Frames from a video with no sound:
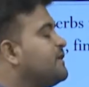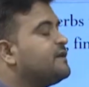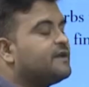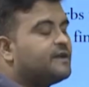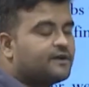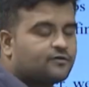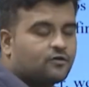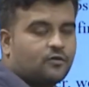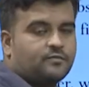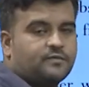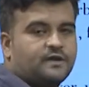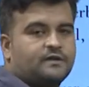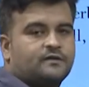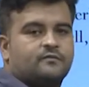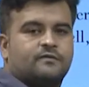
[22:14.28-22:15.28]
direct
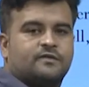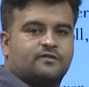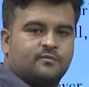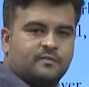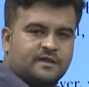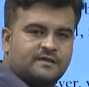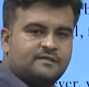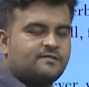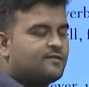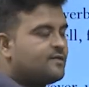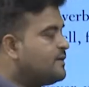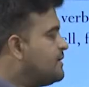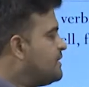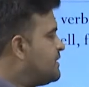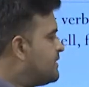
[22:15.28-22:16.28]
object, which means
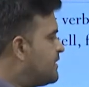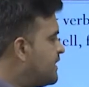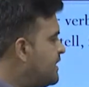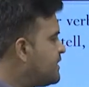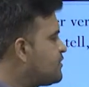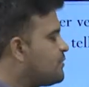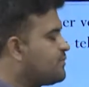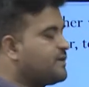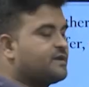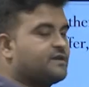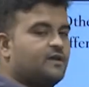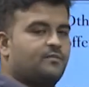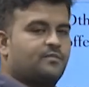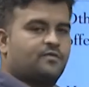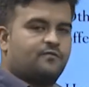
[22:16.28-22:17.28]
direct object
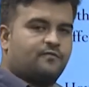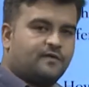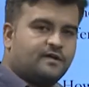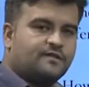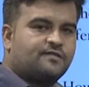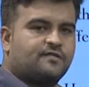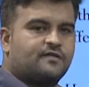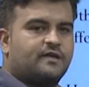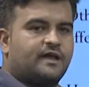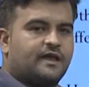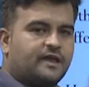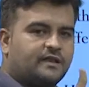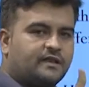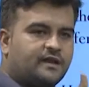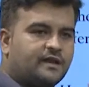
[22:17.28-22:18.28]
comes first,
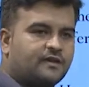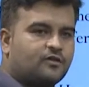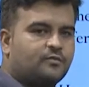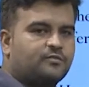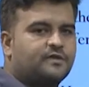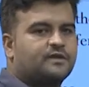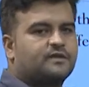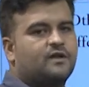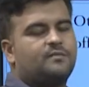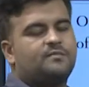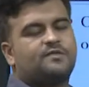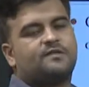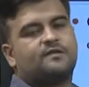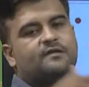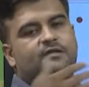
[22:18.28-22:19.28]
indirect object
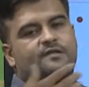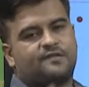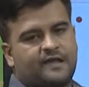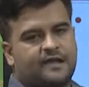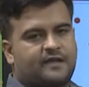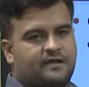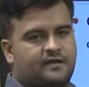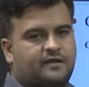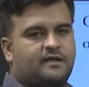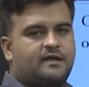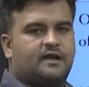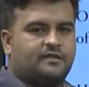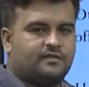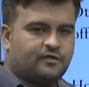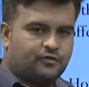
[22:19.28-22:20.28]
comes second,
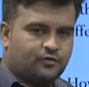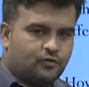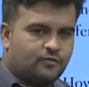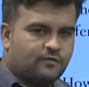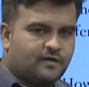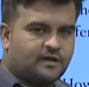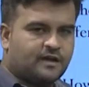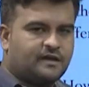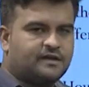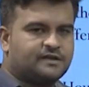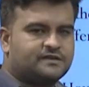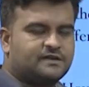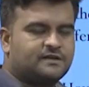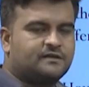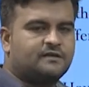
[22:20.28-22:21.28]
and the usual
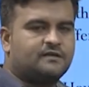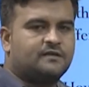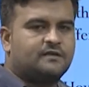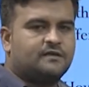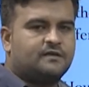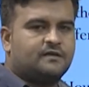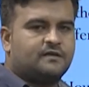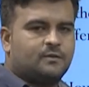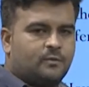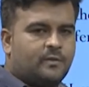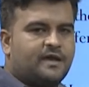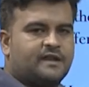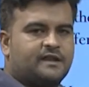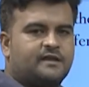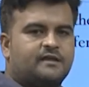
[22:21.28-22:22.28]
condition
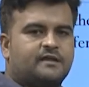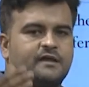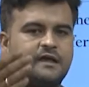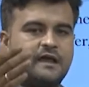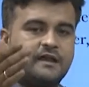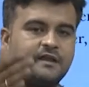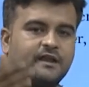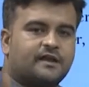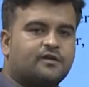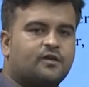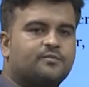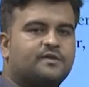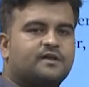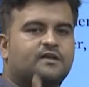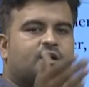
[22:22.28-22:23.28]
wherein indirect
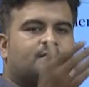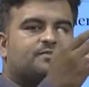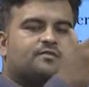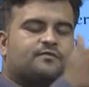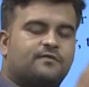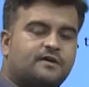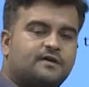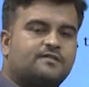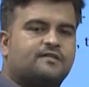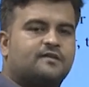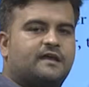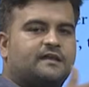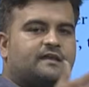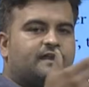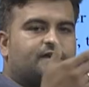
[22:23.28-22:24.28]
object comes first
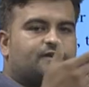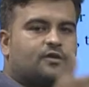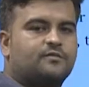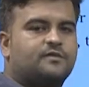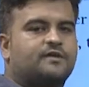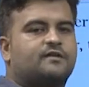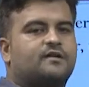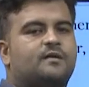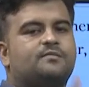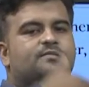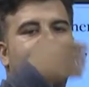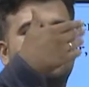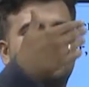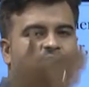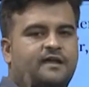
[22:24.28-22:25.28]
and direct object
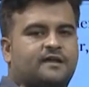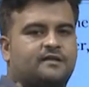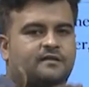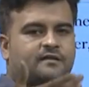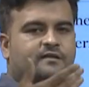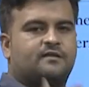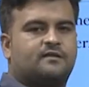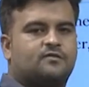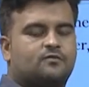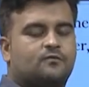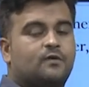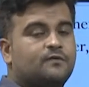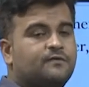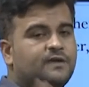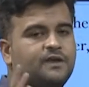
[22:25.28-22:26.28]
comes second. So
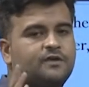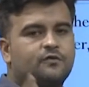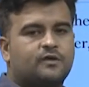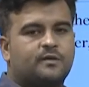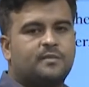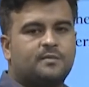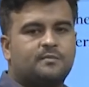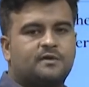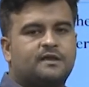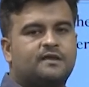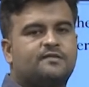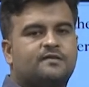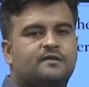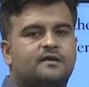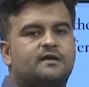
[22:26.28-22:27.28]
what we need to remember
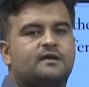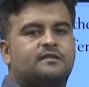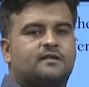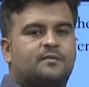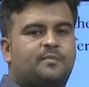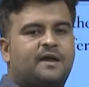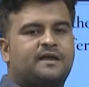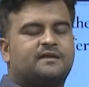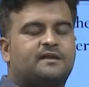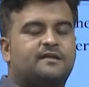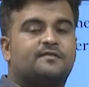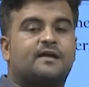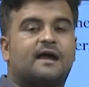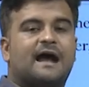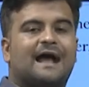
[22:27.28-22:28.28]
is the pattern
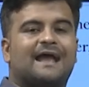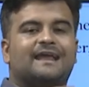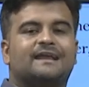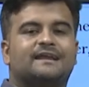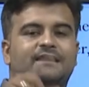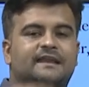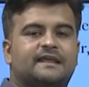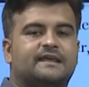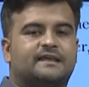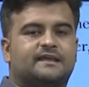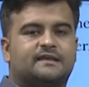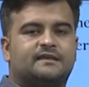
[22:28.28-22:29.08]
is ID,